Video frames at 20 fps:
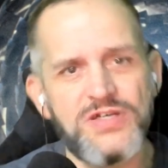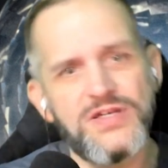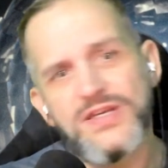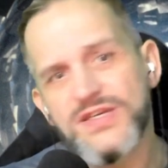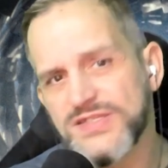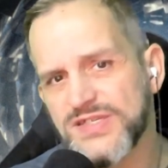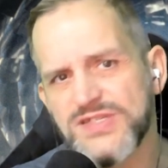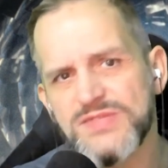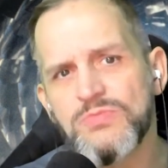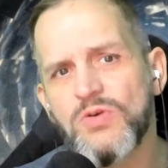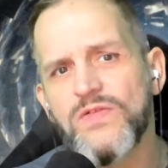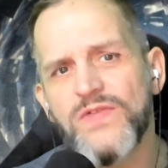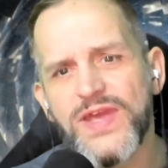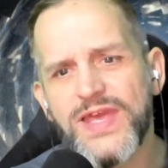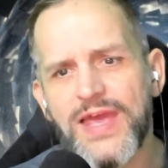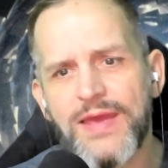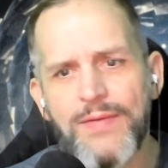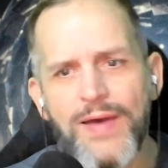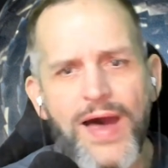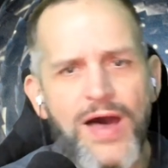because this movie
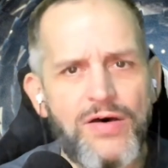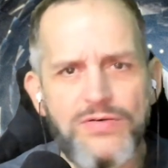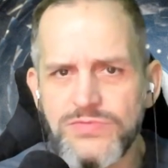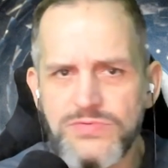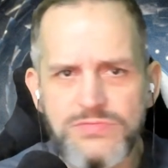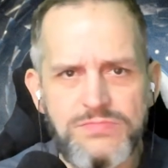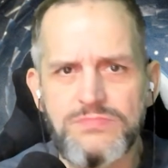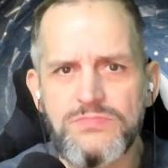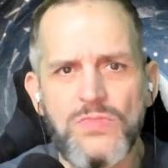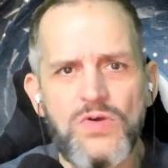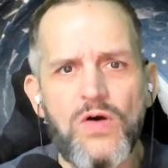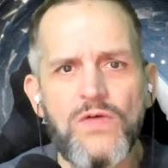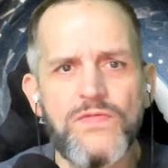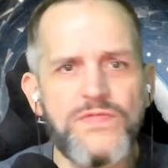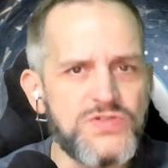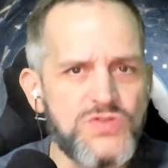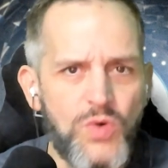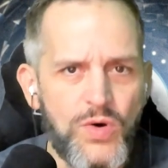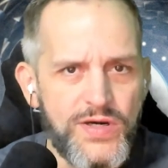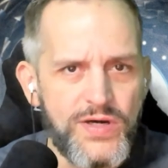came out
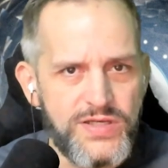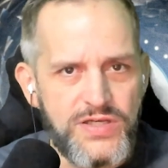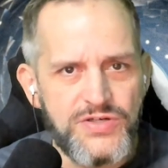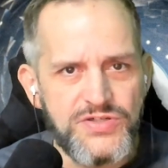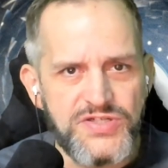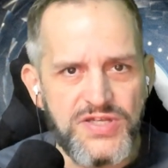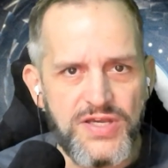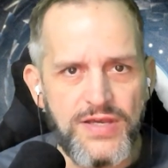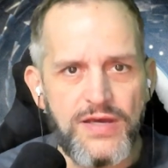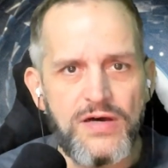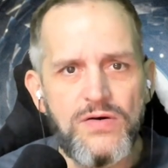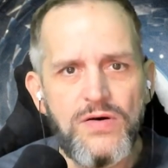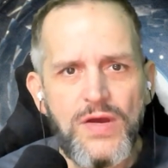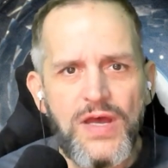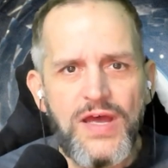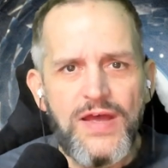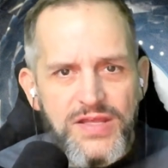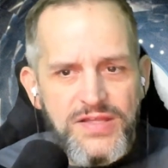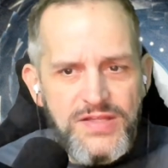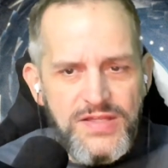over 20 years ago,
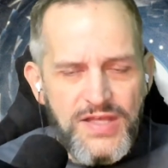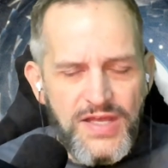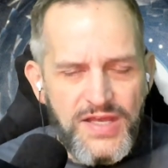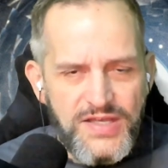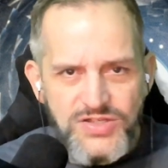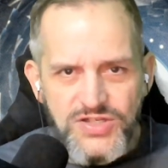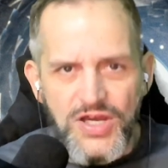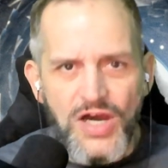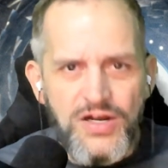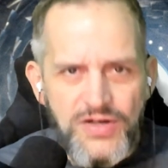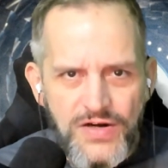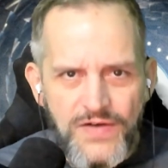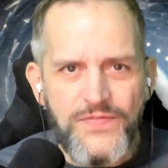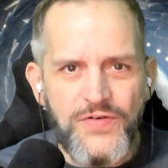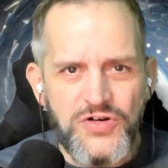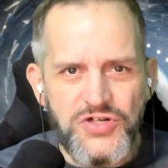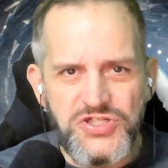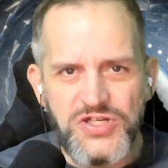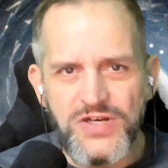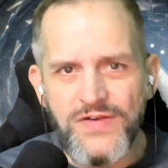a younger
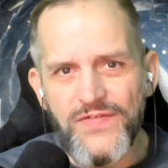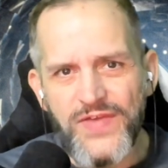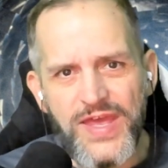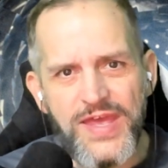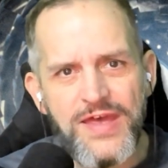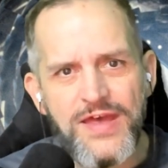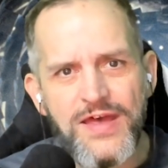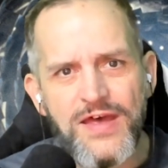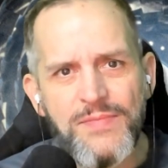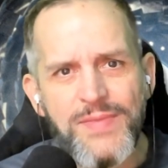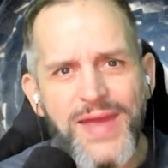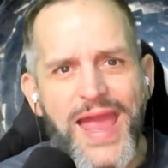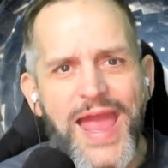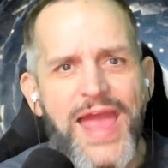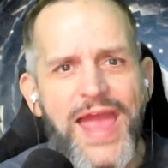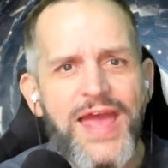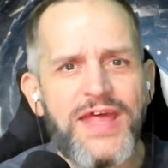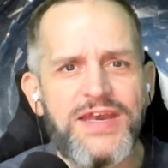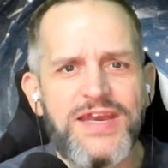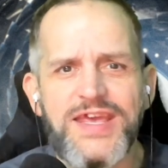version of him
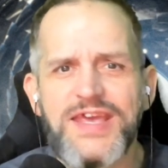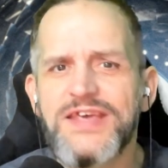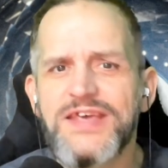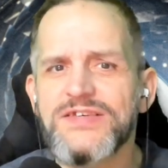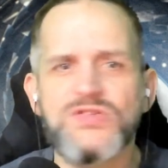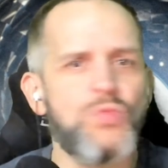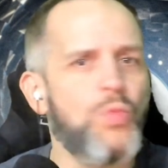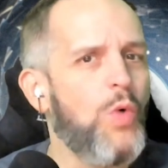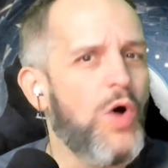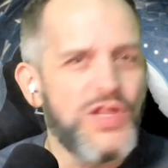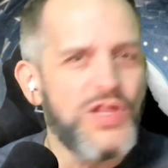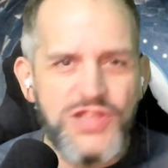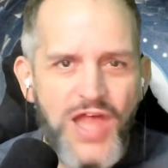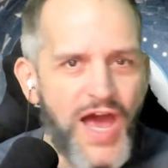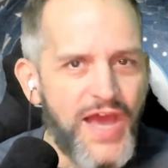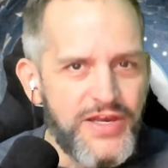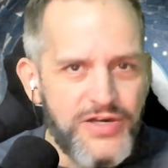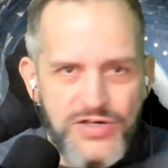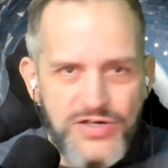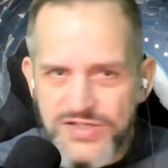and his
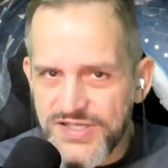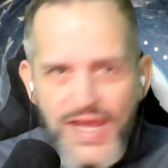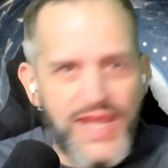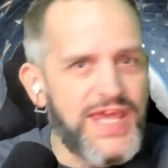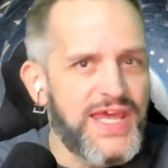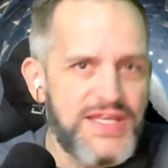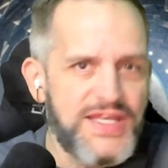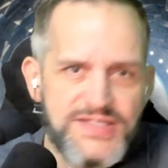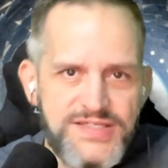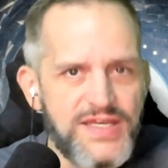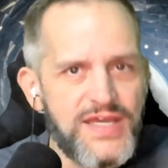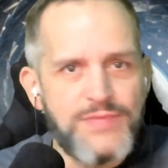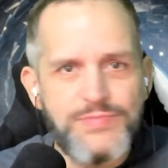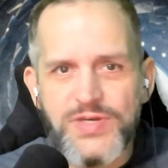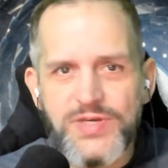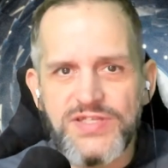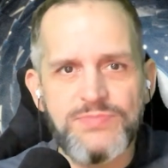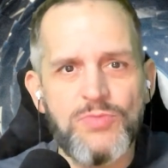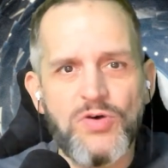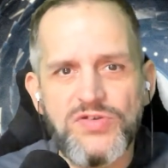one-liners, I can't say them
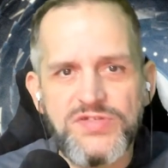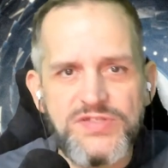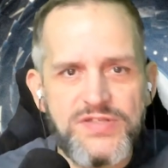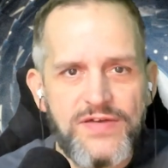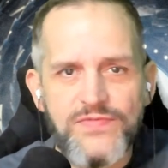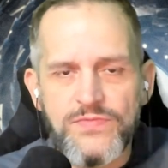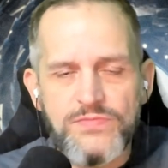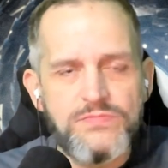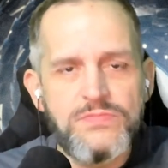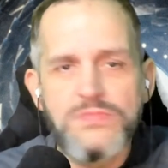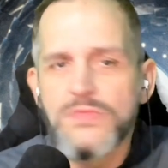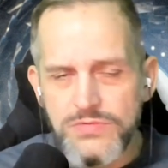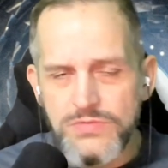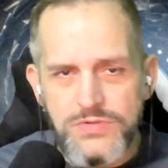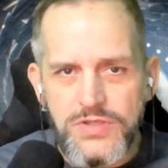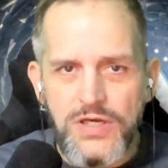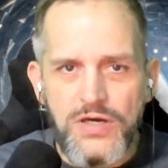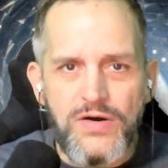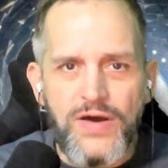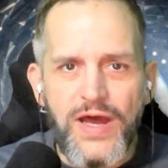because most of them,
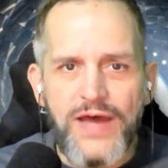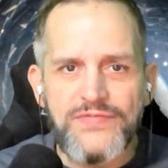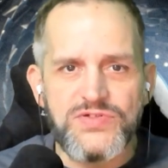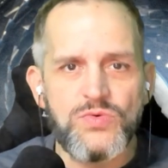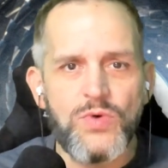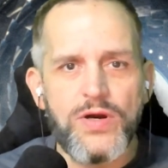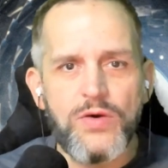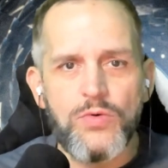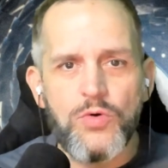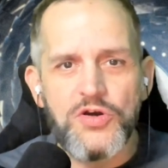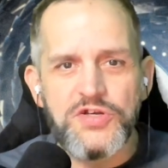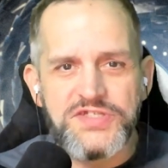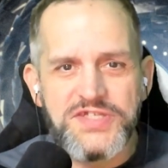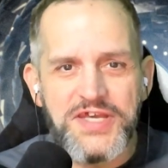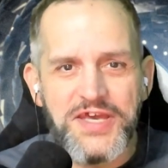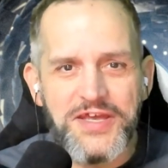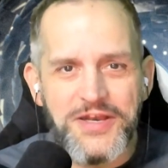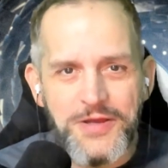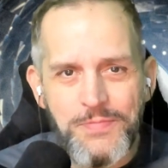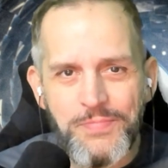have swear words
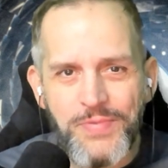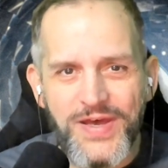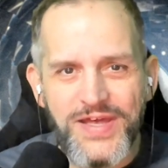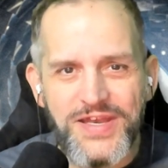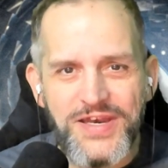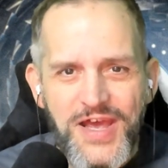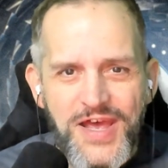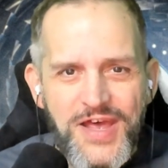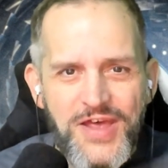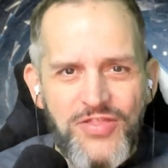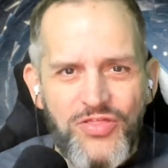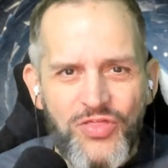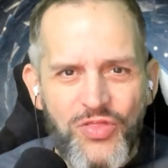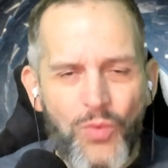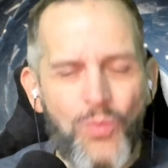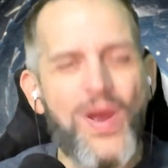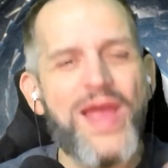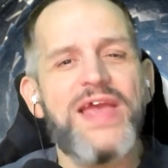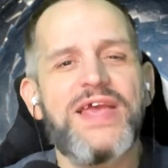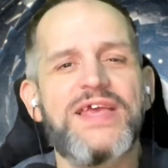in it, but the
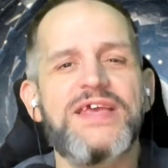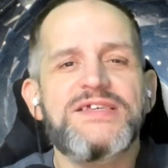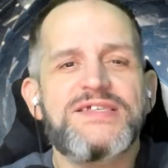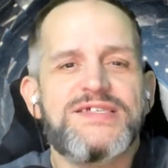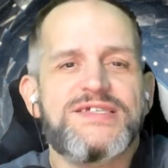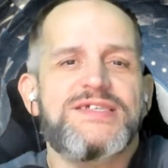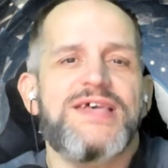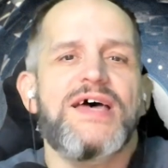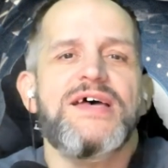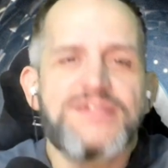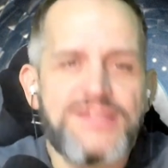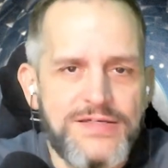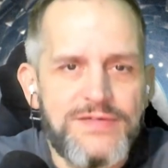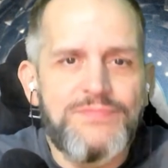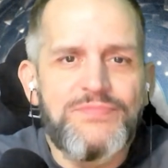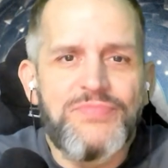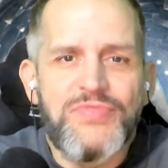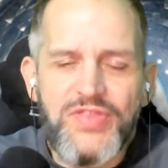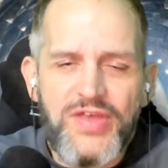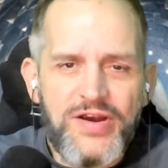way he says
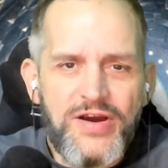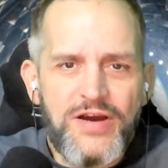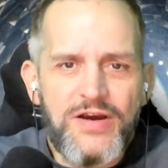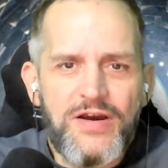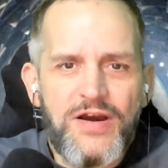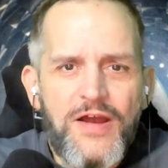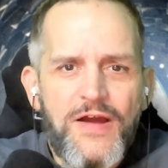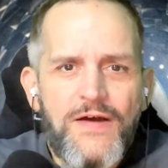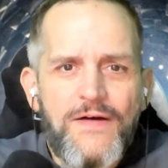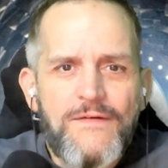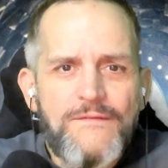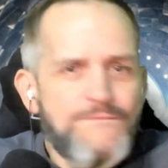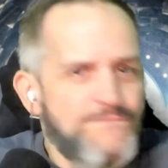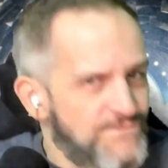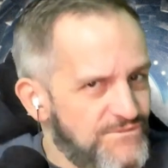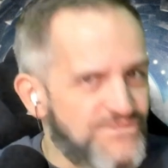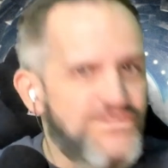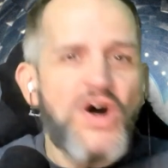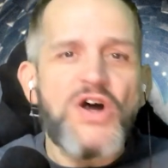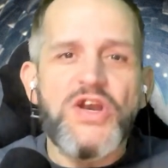them, they're
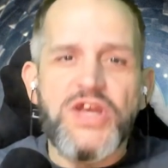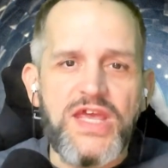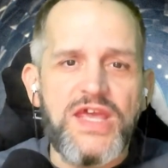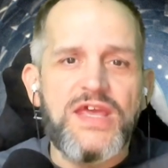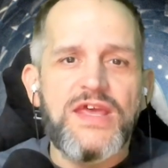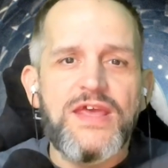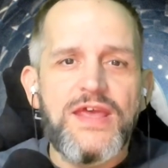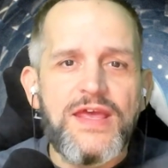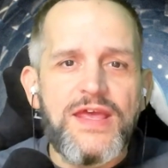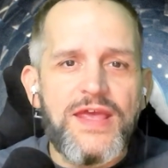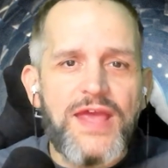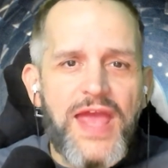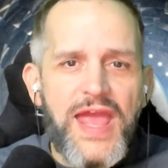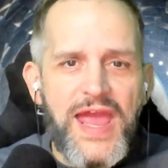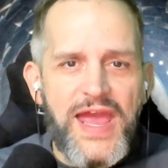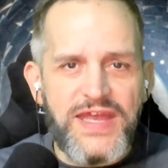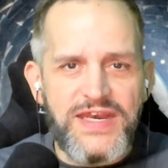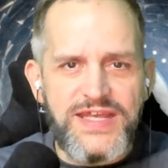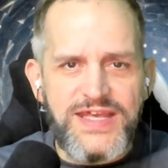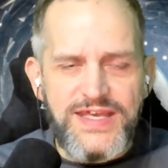funny.
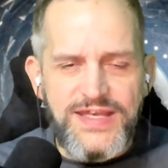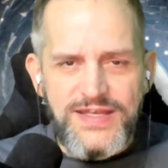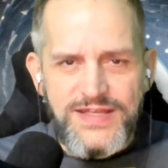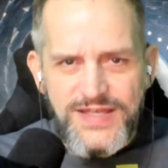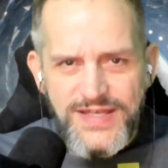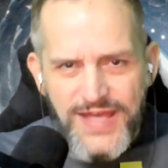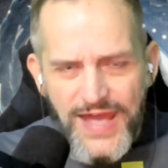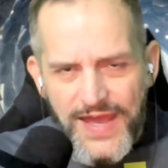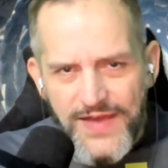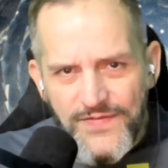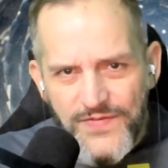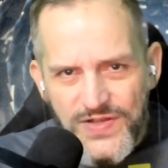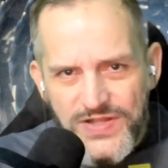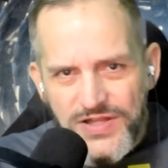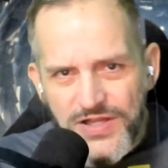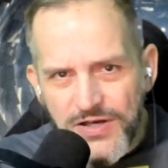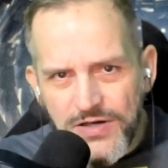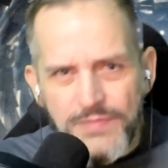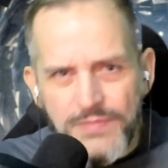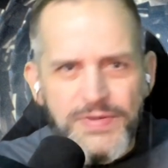And he gave a
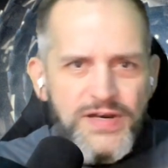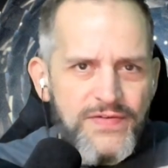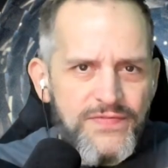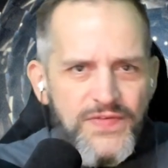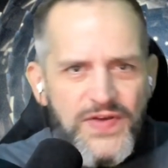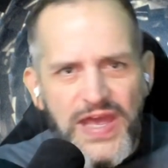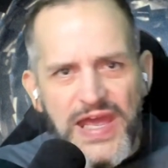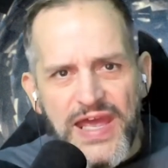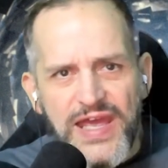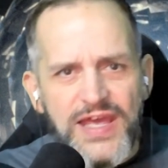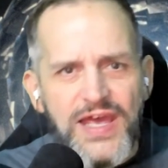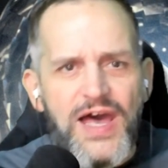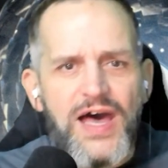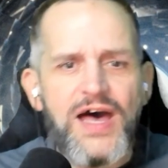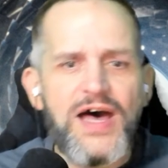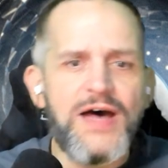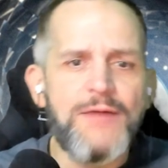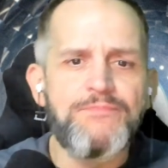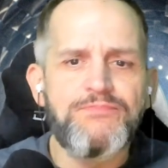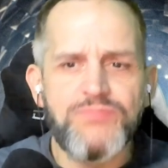little bit of
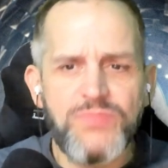a